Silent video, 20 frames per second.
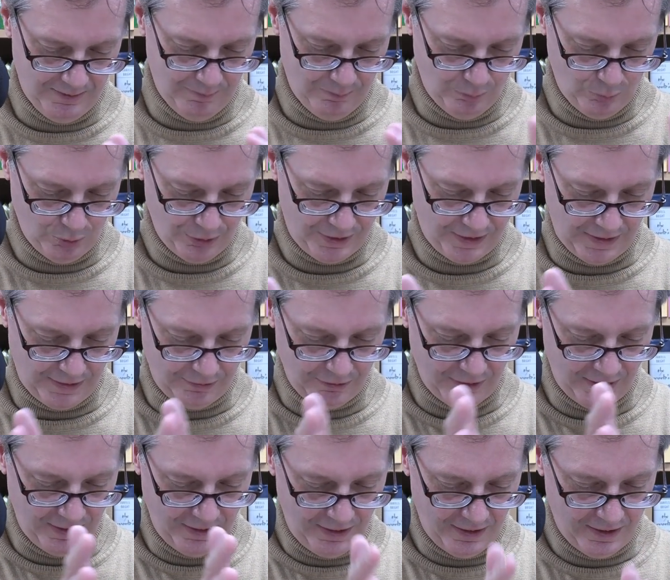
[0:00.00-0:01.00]
more
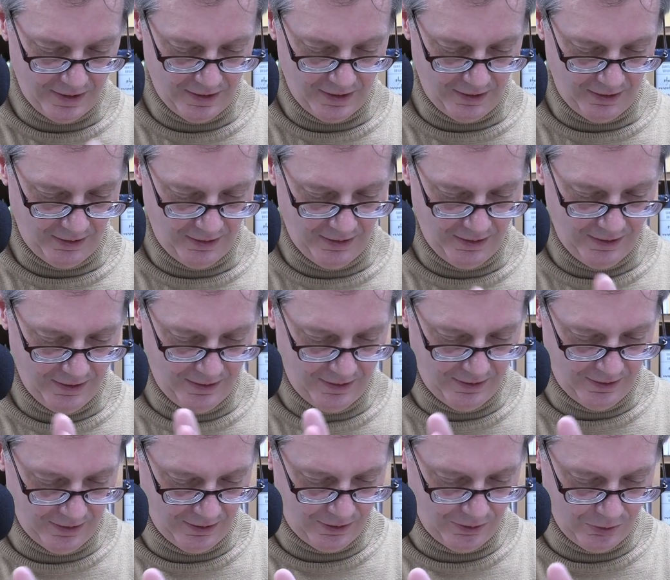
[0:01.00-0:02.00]
segregated in
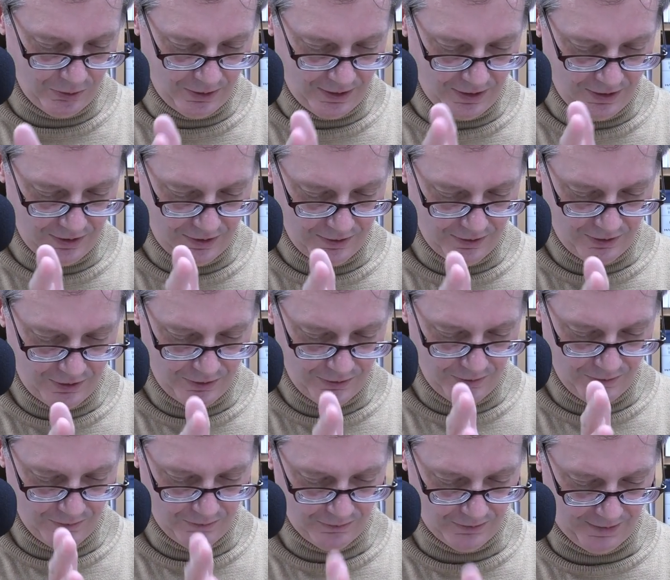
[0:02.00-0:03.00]
according
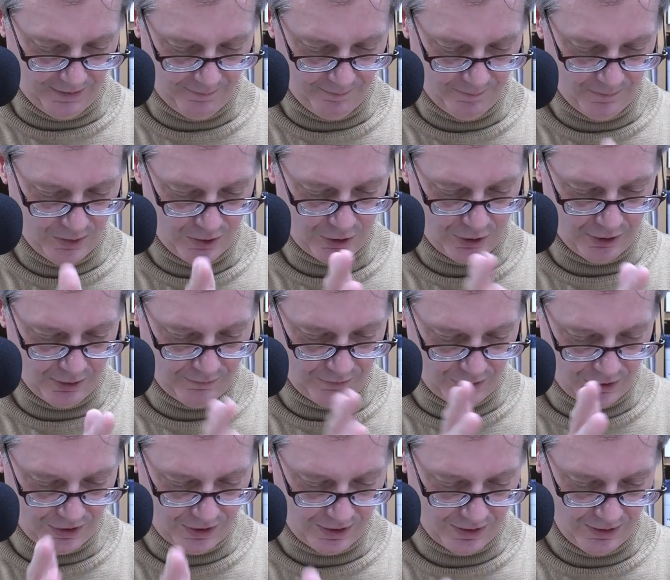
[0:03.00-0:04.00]
to like
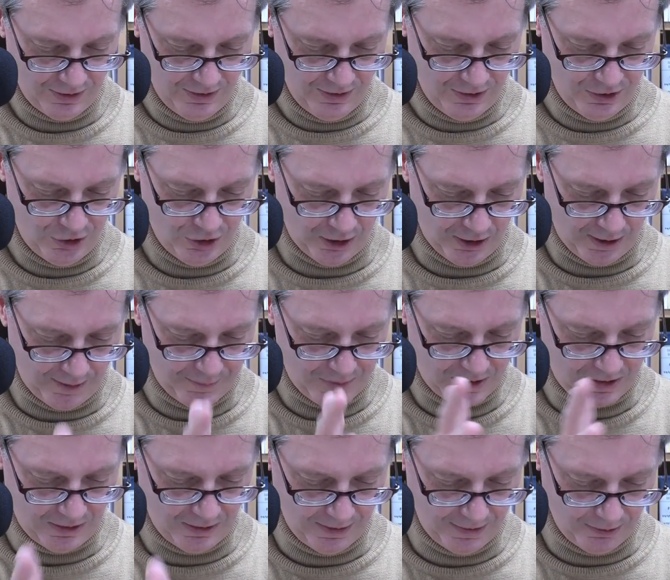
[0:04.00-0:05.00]
service jobs,
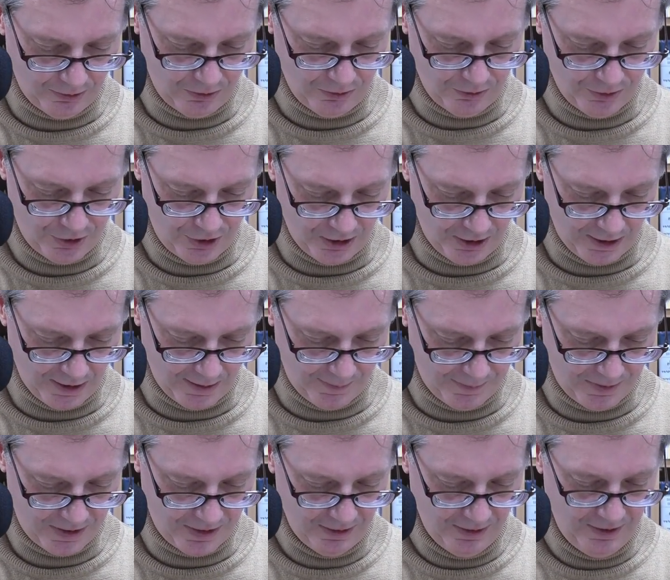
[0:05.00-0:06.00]
clerical
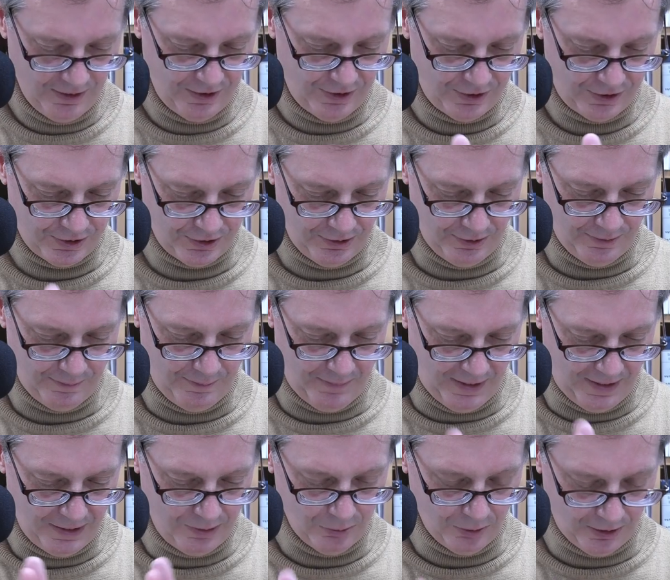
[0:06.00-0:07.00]
jobs, certain
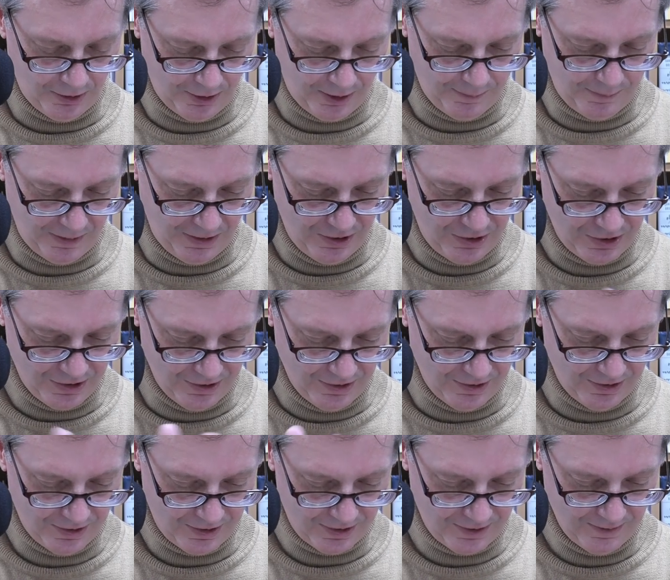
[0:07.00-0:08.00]
manual
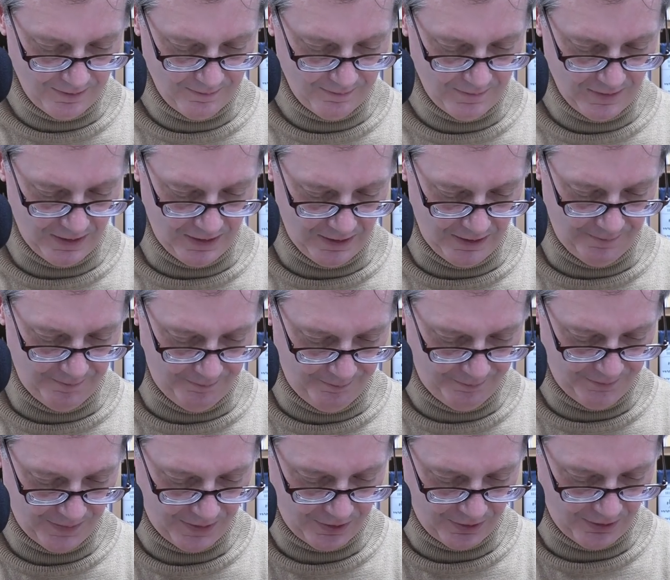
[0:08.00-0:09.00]
occupations,
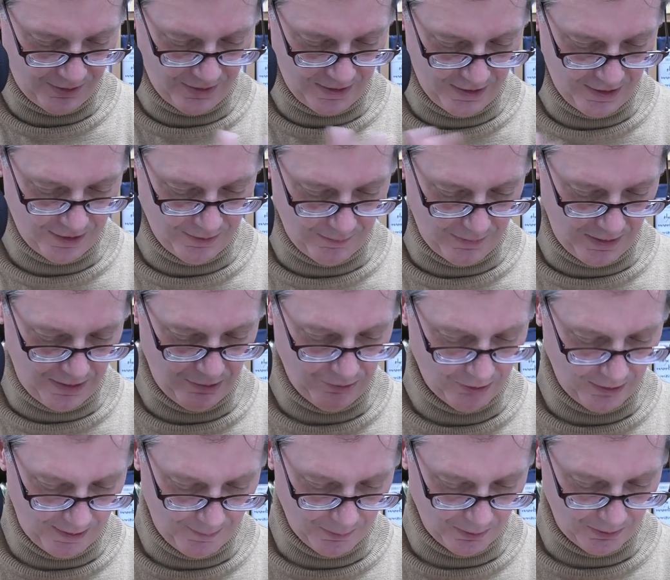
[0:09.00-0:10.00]
certain kinds of manual
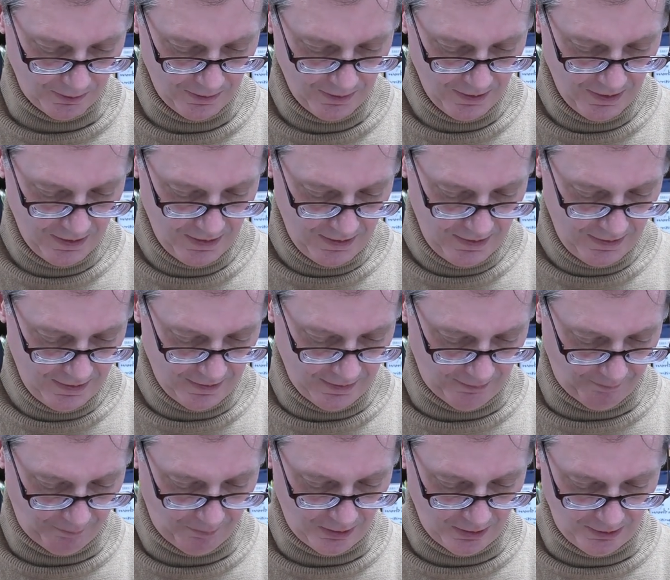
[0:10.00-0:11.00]
labor,
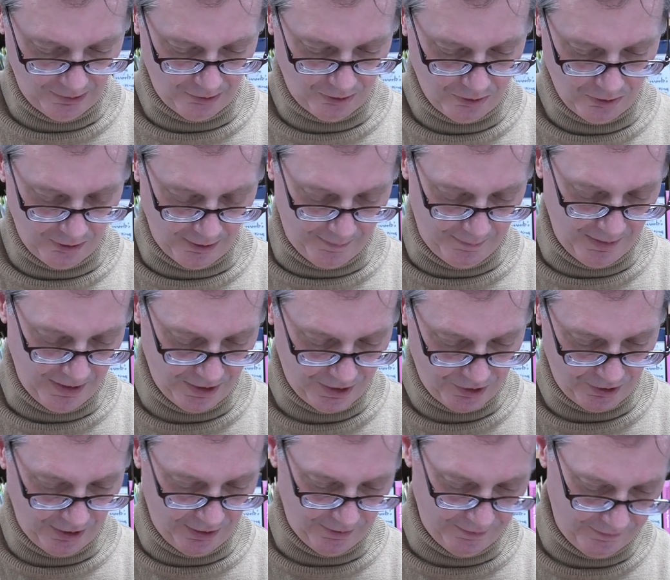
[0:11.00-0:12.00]
clerical,
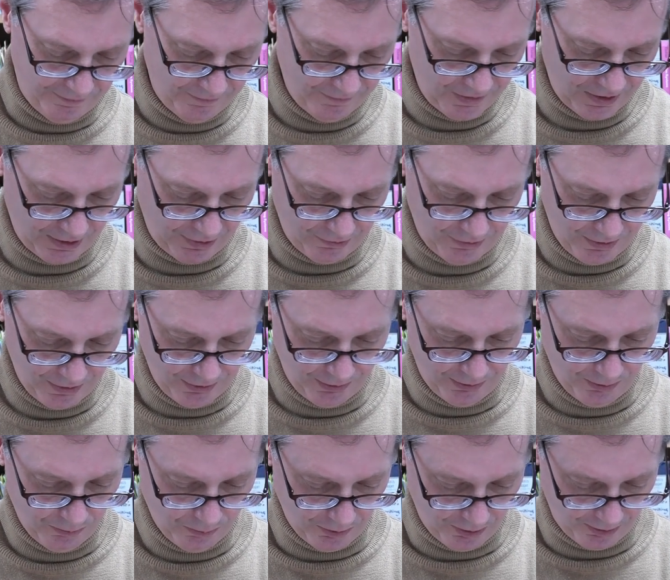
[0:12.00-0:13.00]
administrative,
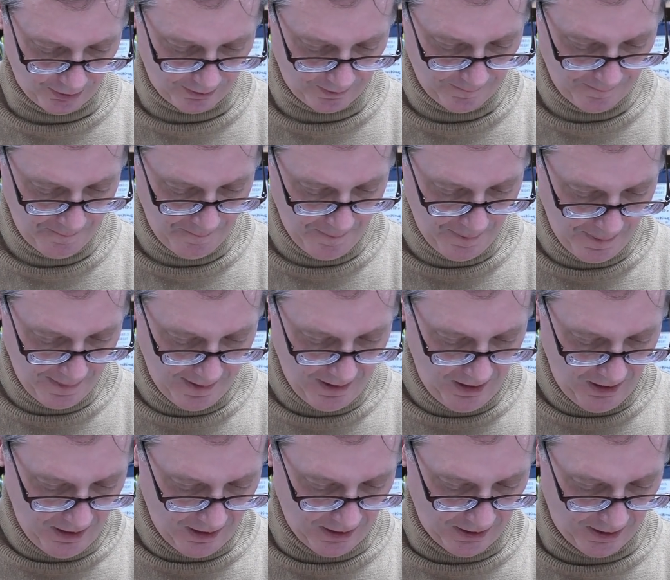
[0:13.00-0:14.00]
secretarial work.
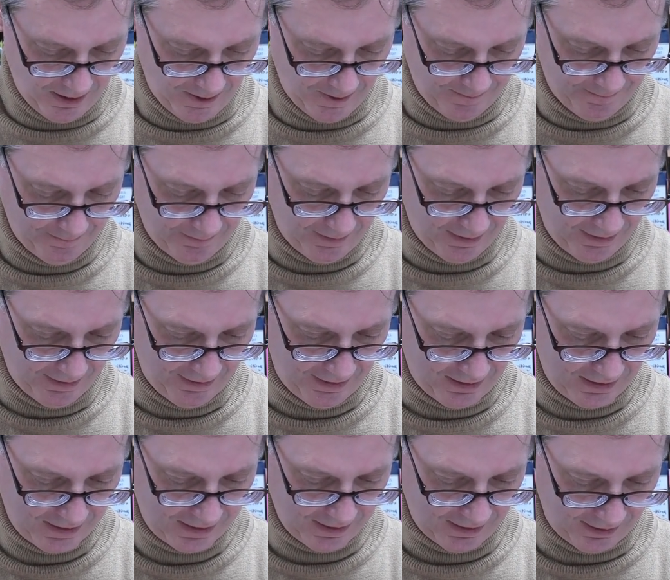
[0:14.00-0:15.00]
And
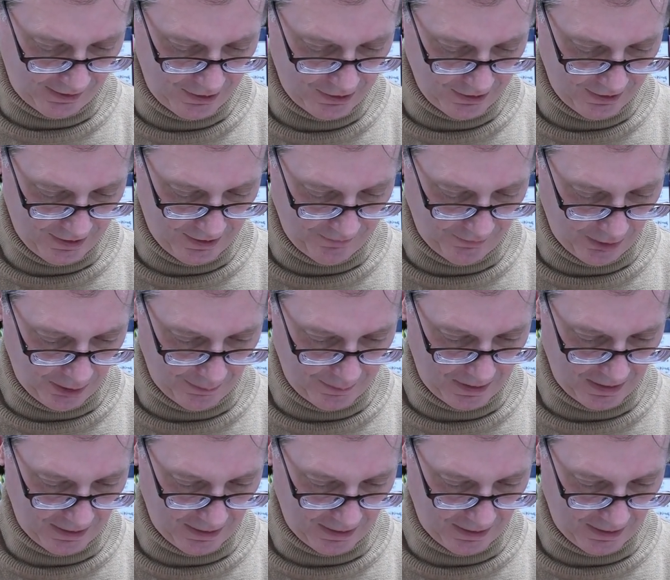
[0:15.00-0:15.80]
that's actually developed